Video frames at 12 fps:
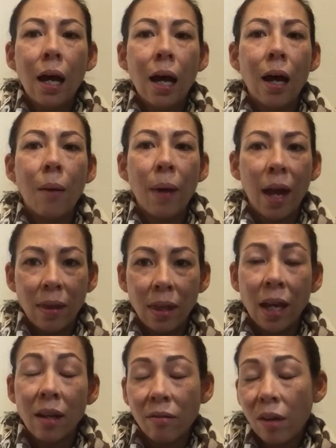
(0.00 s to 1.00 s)
and
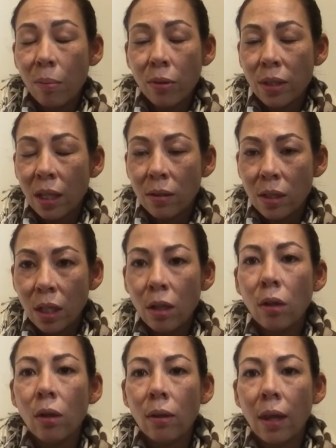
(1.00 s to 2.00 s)
that it represents
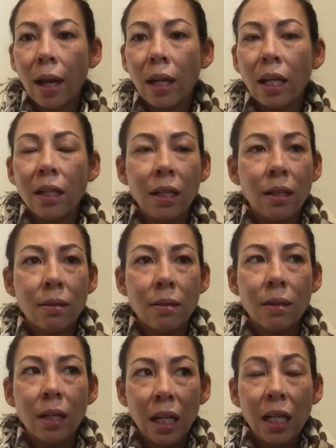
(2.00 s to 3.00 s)
you, that it
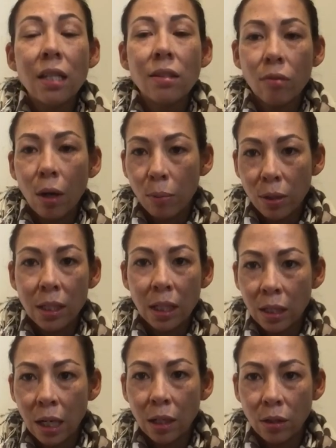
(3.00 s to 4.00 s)
is a
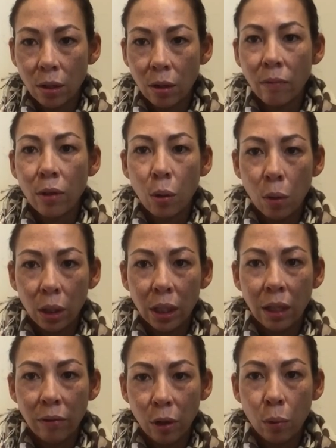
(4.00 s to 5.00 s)
representation of the
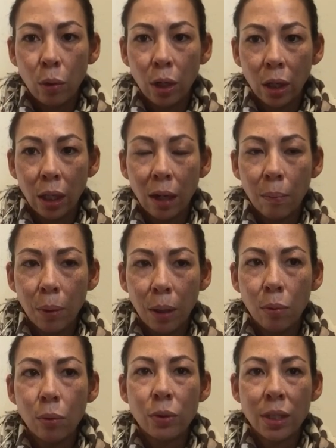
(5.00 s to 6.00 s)
quality of your work, and
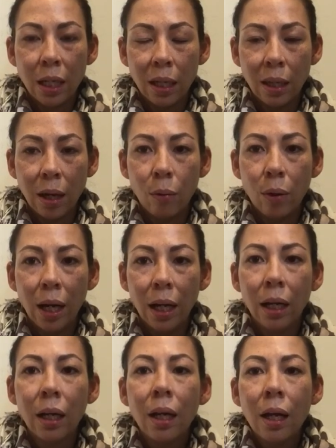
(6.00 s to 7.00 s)
people will see it that
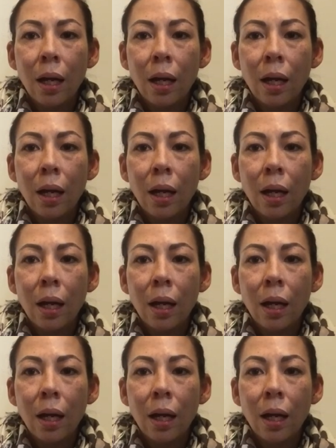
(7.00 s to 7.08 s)
way.